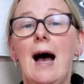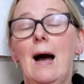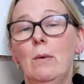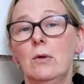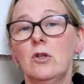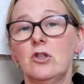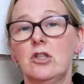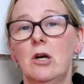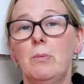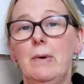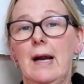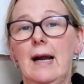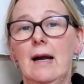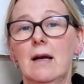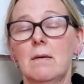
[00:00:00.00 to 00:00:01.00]
I will also
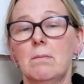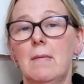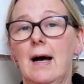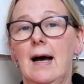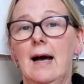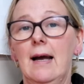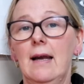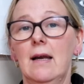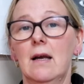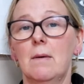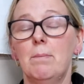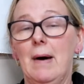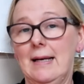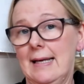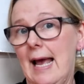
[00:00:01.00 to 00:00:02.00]
bring my
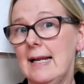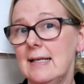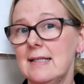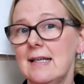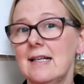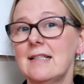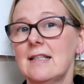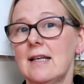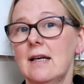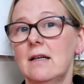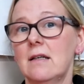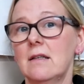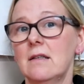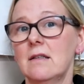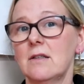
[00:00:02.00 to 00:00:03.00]
bad editing
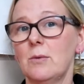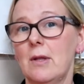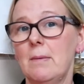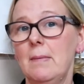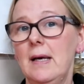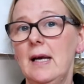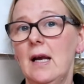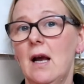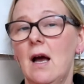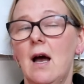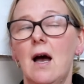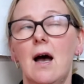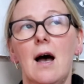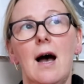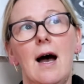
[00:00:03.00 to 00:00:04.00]
skills with me.
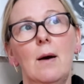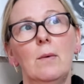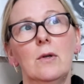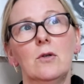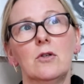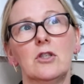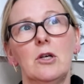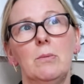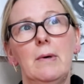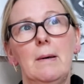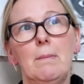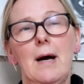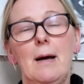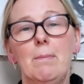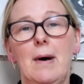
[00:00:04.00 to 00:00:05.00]
I will also
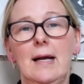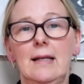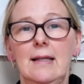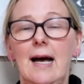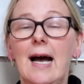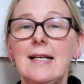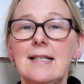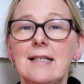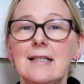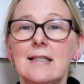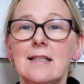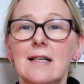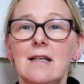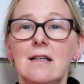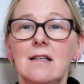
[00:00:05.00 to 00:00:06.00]
bring my bad lighting
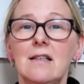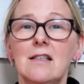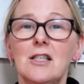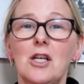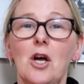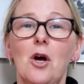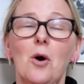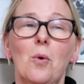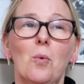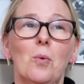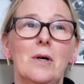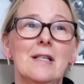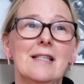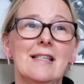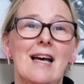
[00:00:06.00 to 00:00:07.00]
skills
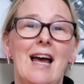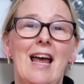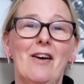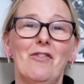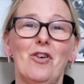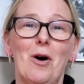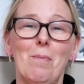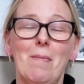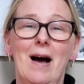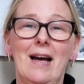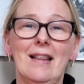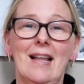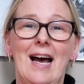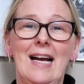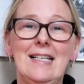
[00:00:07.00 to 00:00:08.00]
once I have got
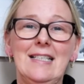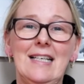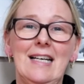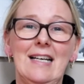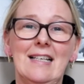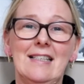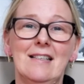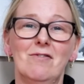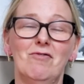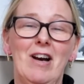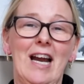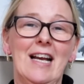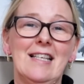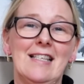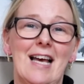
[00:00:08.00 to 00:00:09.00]
my lighting
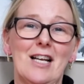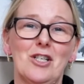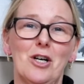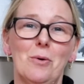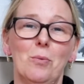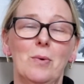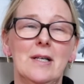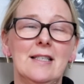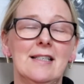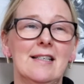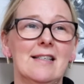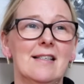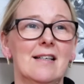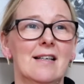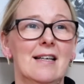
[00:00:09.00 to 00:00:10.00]
rig set up, which
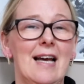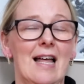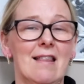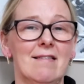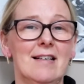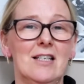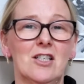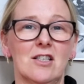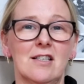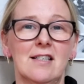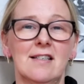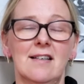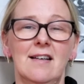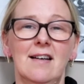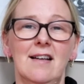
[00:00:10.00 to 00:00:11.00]
is gathering
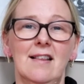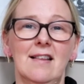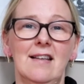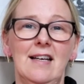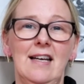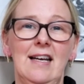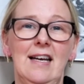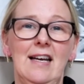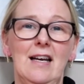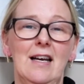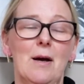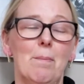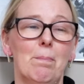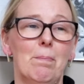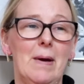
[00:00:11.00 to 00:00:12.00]
dust in the
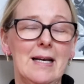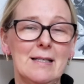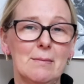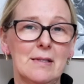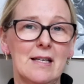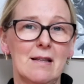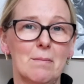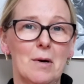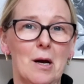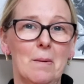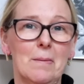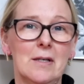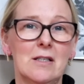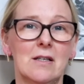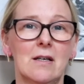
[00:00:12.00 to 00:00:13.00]
basement at the
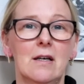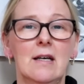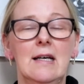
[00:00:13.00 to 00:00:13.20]
moment.